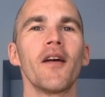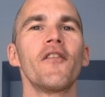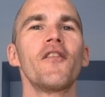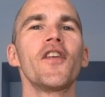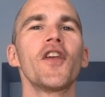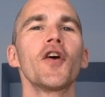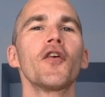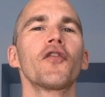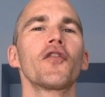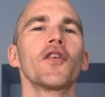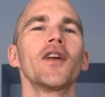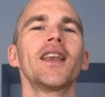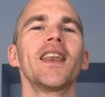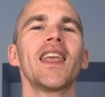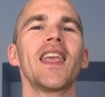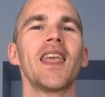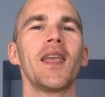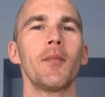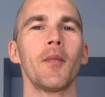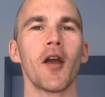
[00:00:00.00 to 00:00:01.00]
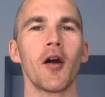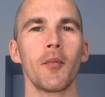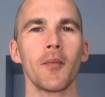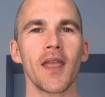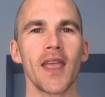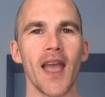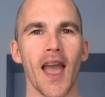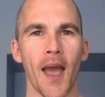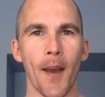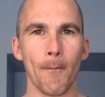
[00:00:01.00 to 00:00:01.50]
feel free to email
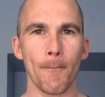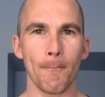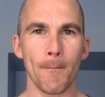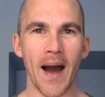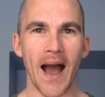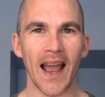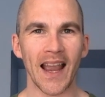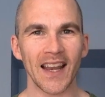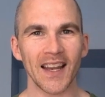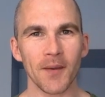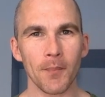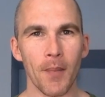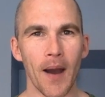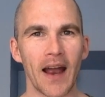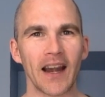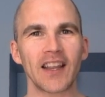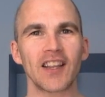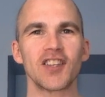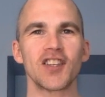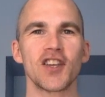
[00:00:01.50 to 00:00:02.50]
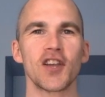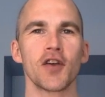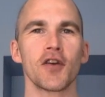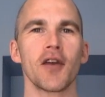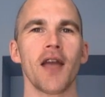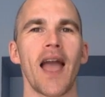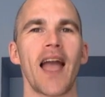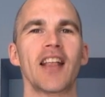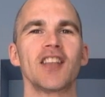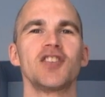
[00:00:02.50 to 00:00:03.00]
me at
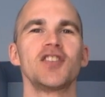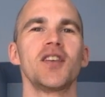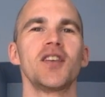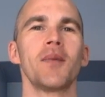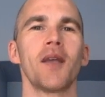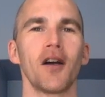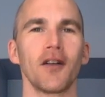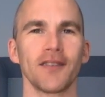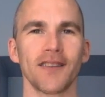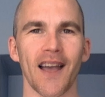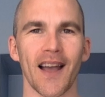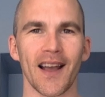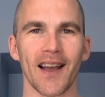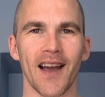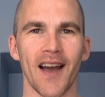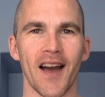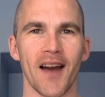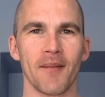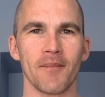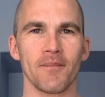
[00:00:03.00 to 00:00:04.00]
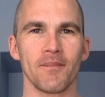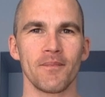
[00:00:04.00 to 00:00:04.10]
mindbodycheer@gmail.com.